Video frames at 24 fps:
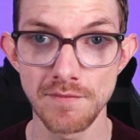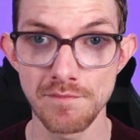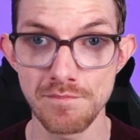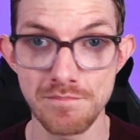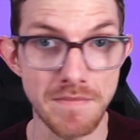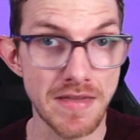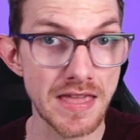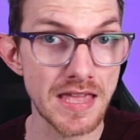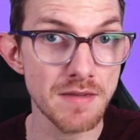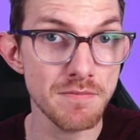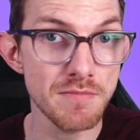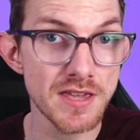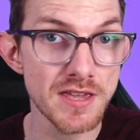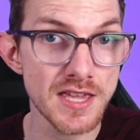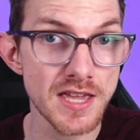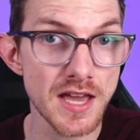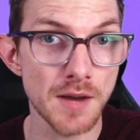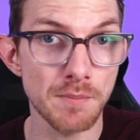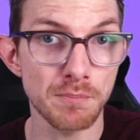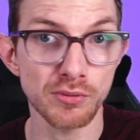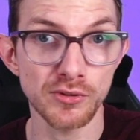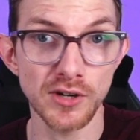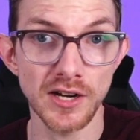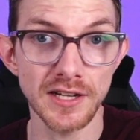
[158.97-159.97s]
Maybe
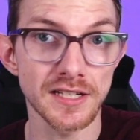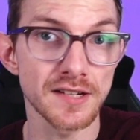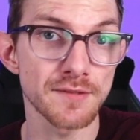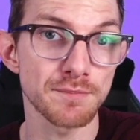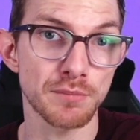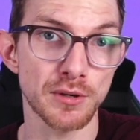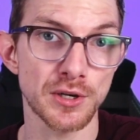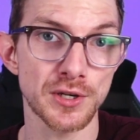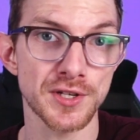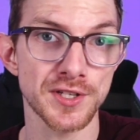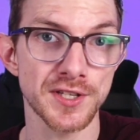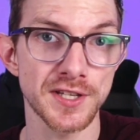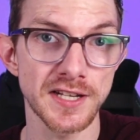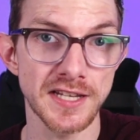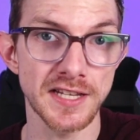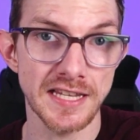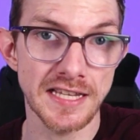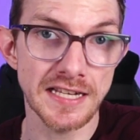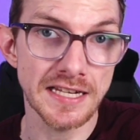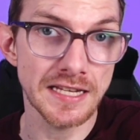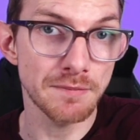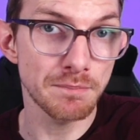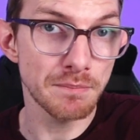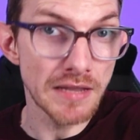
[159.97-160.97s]
a pregnant person
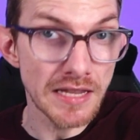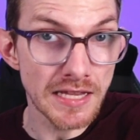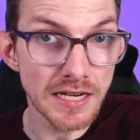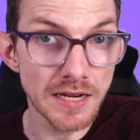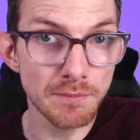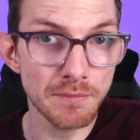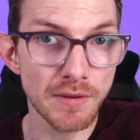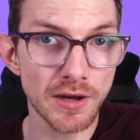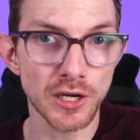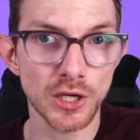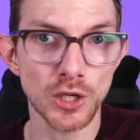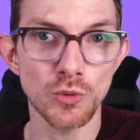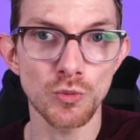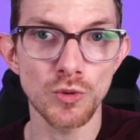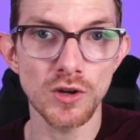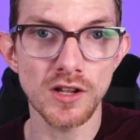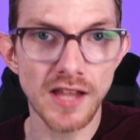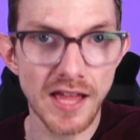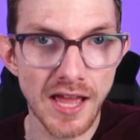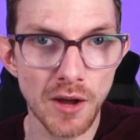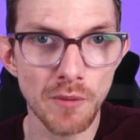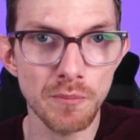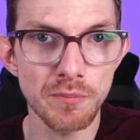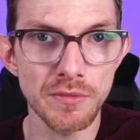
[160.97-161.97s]
eating peanut butter
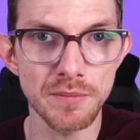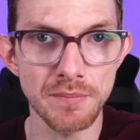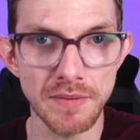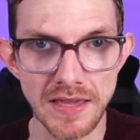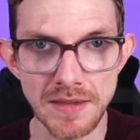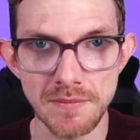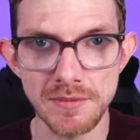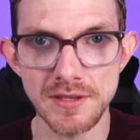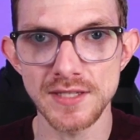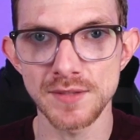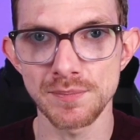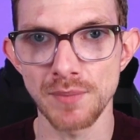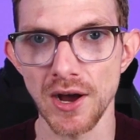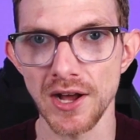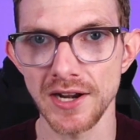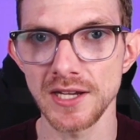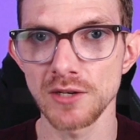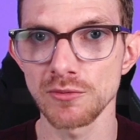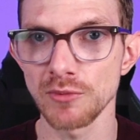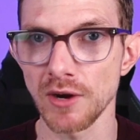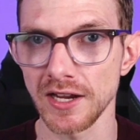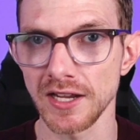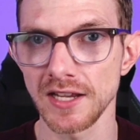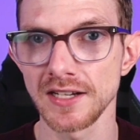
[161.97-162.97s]
will help the baby's
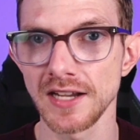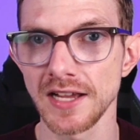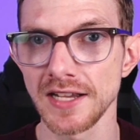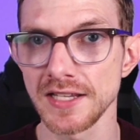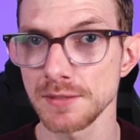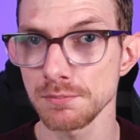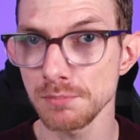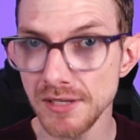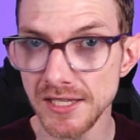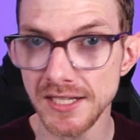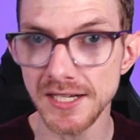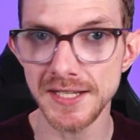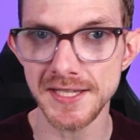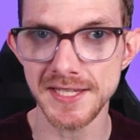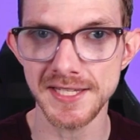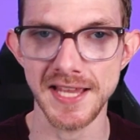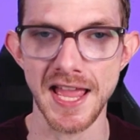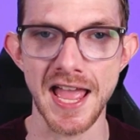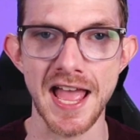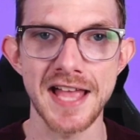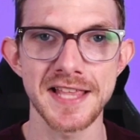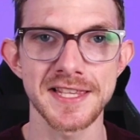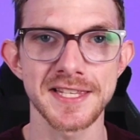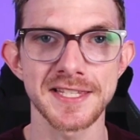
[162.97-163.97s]
body recognize peanuts
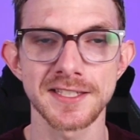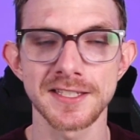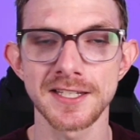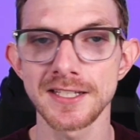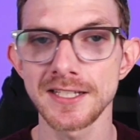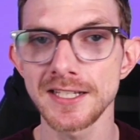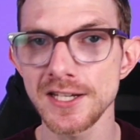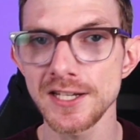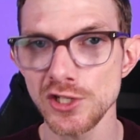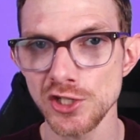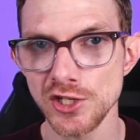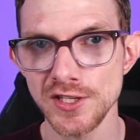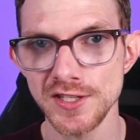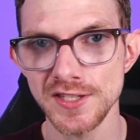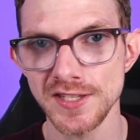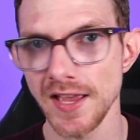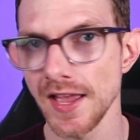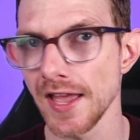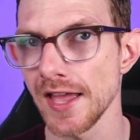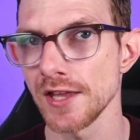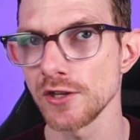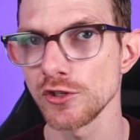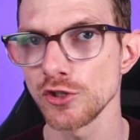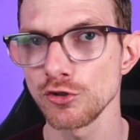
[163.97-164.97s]
as delicious
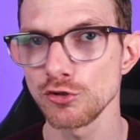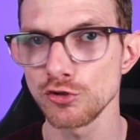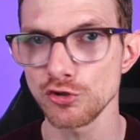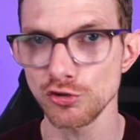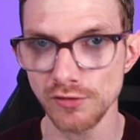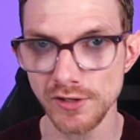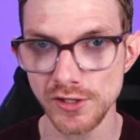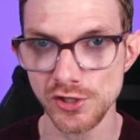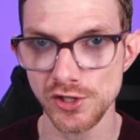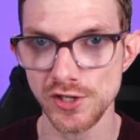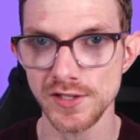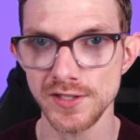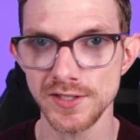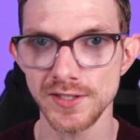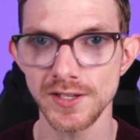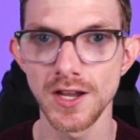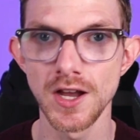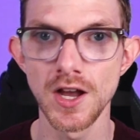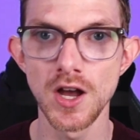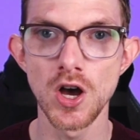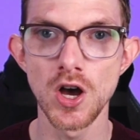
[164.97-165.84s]
and nutritious,